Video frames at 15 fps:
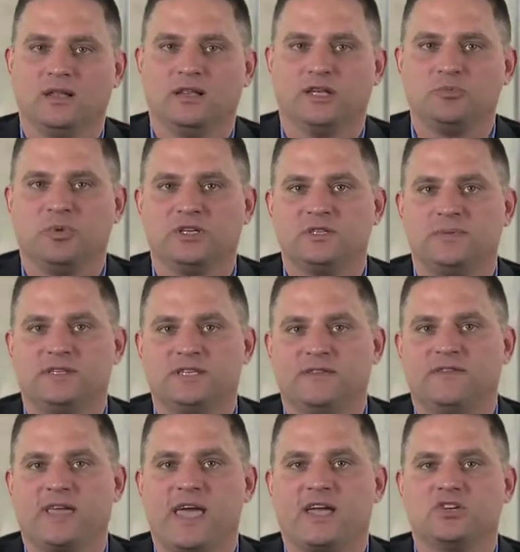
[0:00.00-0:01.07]
Let's put
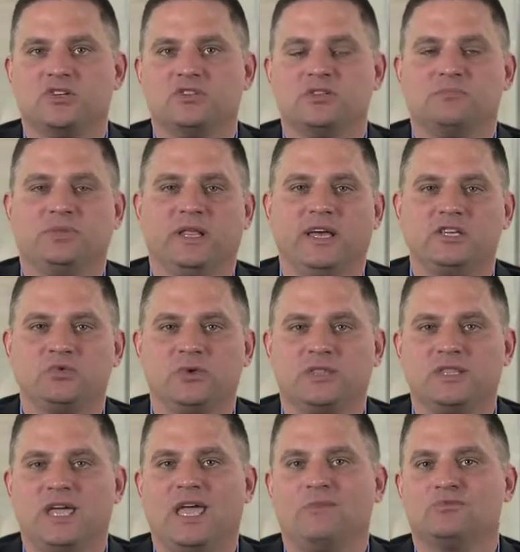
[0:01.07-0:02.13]
specific actions in place with
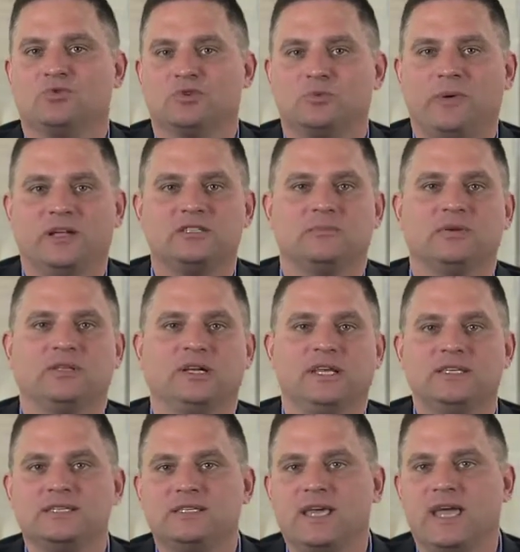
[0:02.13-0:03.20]
names,
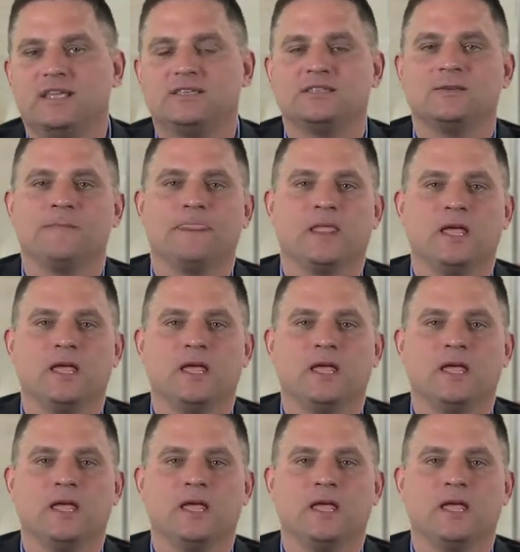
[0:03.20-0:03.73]
responsibilities, dates,